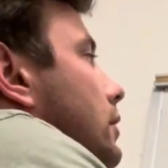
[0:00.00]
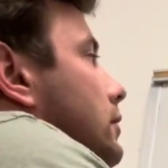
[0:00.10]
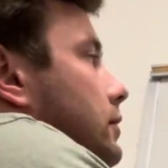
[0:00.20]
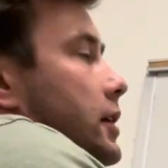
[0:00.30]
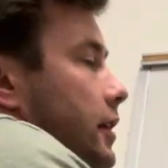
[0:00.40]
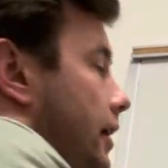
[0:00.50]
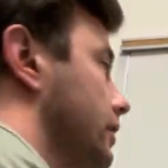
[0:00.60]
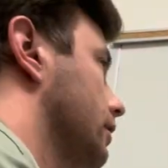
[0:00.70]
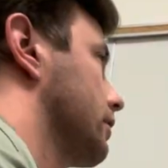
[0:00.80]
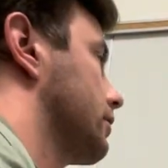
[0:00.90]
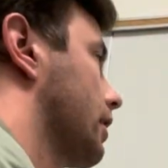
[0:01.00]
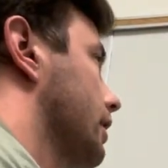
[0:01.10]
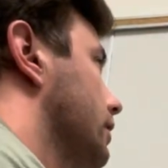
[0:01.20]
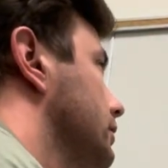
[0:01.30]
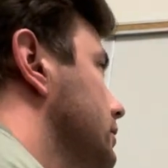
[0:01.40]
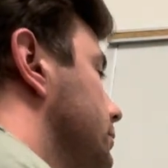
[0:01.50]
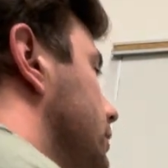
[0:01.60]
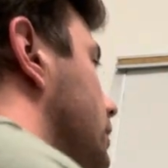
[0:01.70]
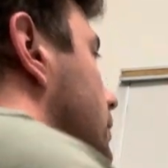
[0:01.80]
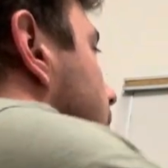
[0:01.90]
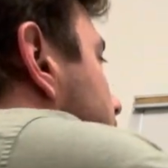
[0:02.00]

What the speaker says: and other ions, but